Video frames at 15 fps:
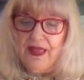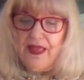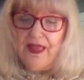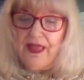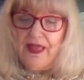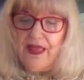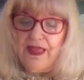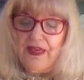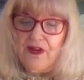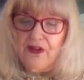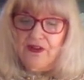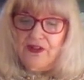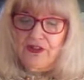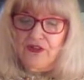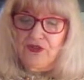Anger
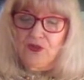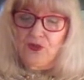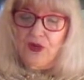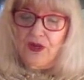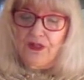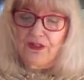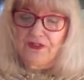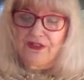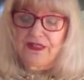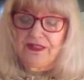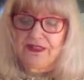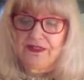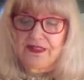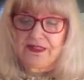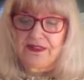that their wandering
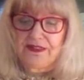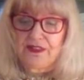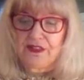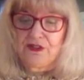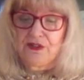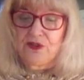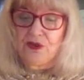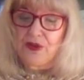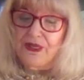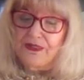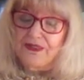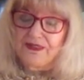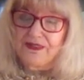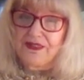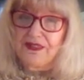60-year
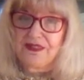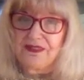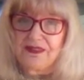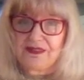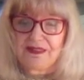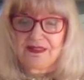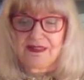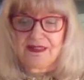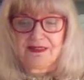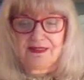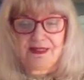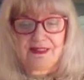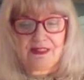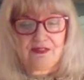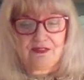quest still had
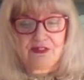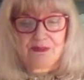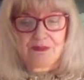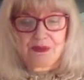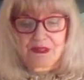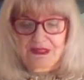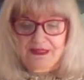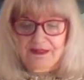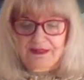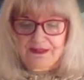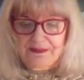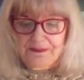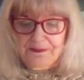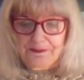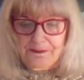not given them peace.